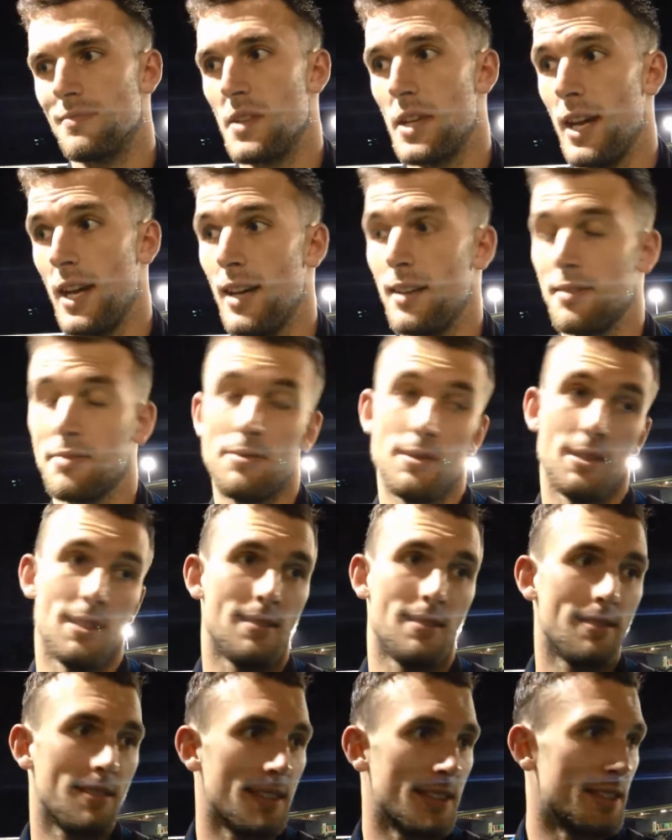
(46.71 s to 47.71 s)
Yeah,
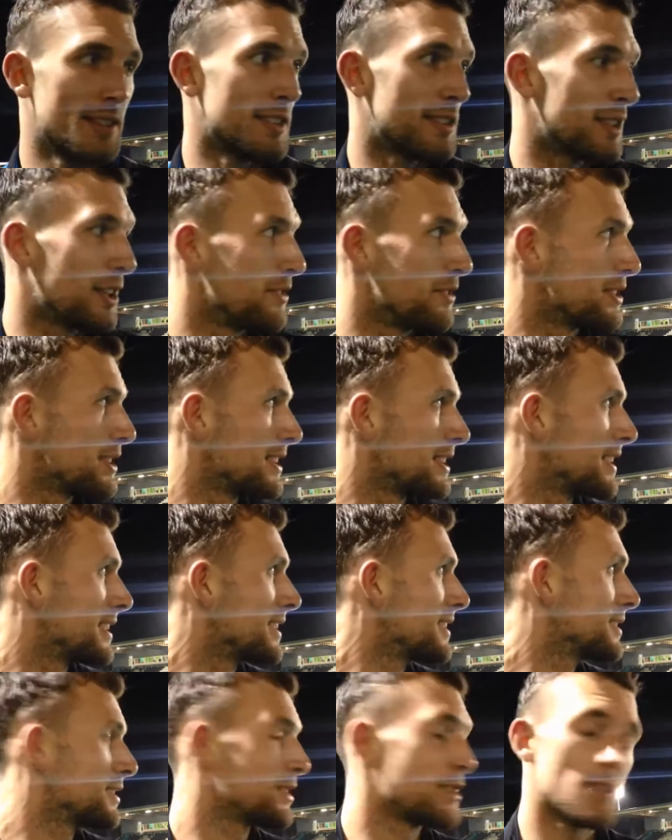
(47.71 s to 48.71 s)
well, it's obviously
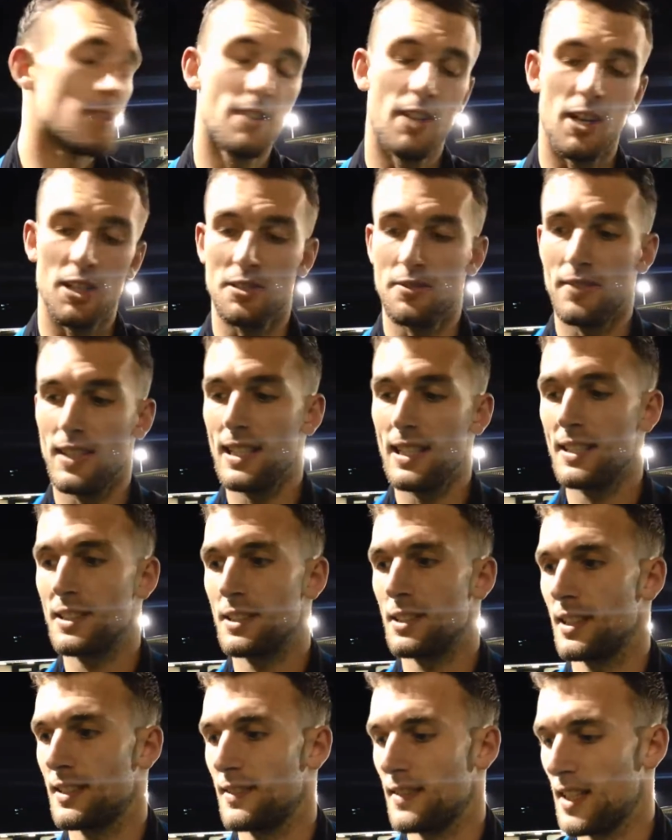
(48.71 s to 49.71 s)
it's a nice feeling
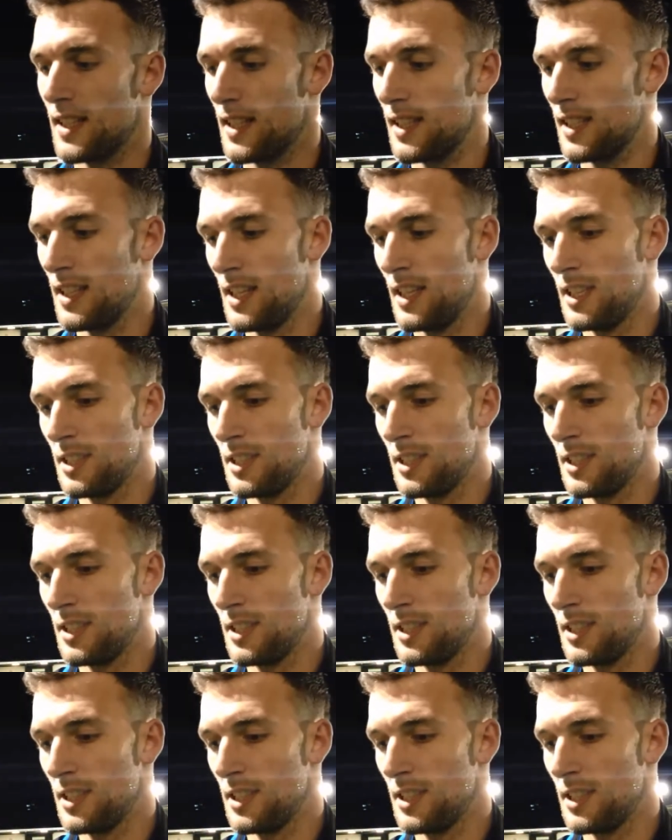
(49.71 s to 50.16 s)
to uh,